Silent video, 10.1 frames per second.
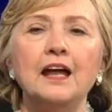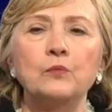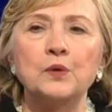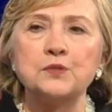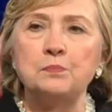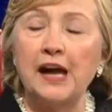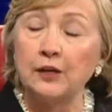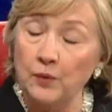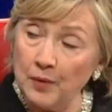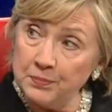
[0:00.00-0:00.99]
it was
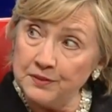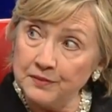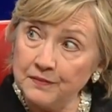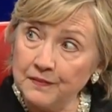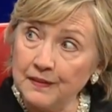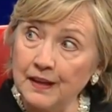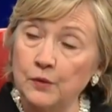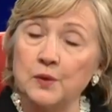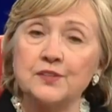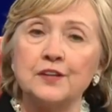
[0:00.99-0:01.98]
bankrupt.
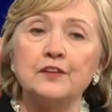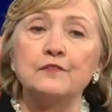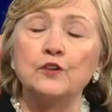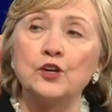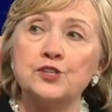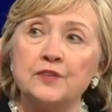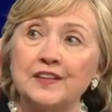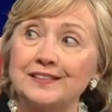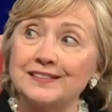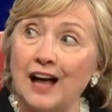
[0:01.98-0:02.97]
It was on the verge of
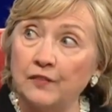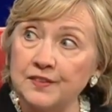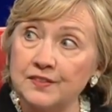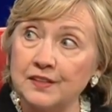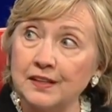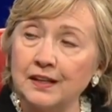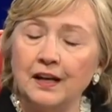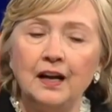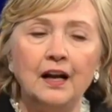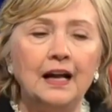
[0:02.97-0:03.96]
insolvency.
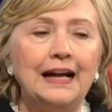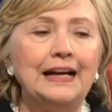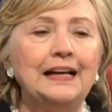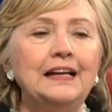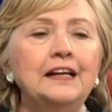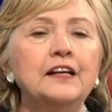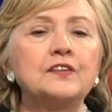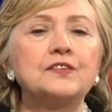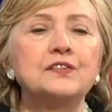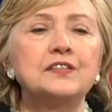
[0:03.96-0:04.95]

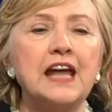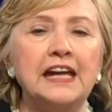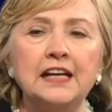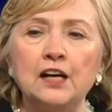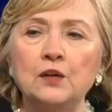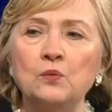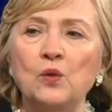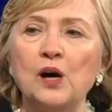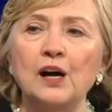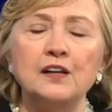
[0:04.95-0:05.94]
Its data
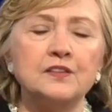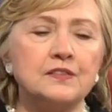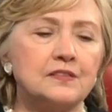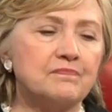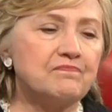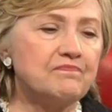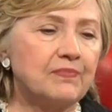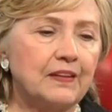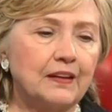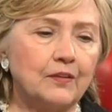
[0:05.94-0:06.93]
was
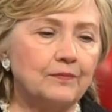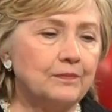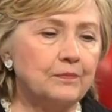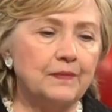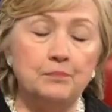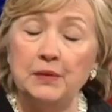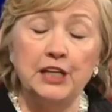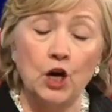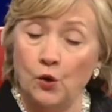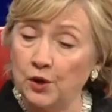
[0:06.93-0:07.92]

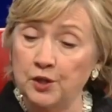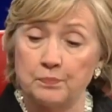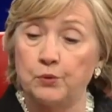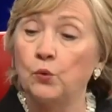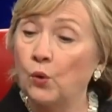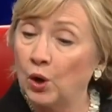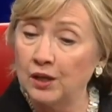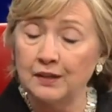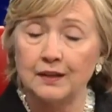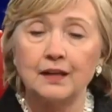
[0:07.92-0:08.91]
mediocre to
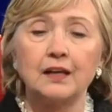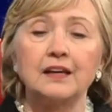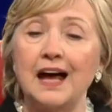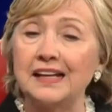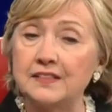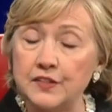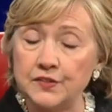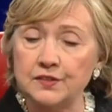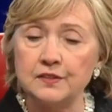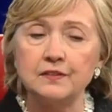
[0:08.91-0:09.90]
poor,
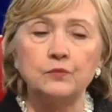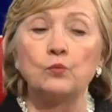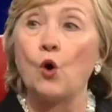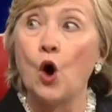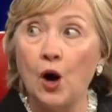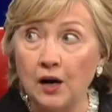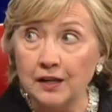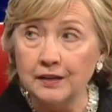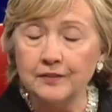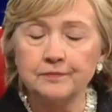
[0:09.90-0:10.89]
non-existent,
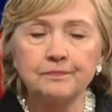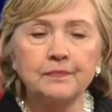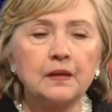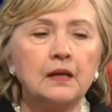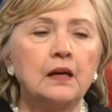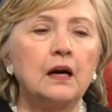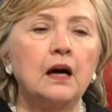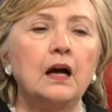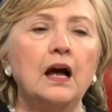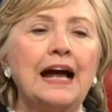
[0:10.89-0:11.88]
wrong.
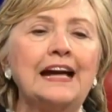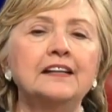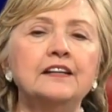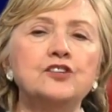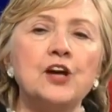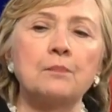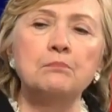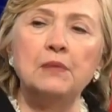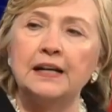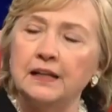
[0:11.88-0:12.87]
I had to inject
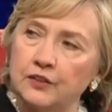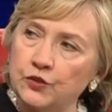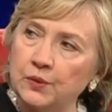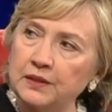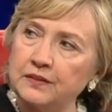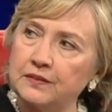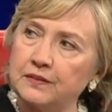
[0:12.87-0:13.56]
money into it.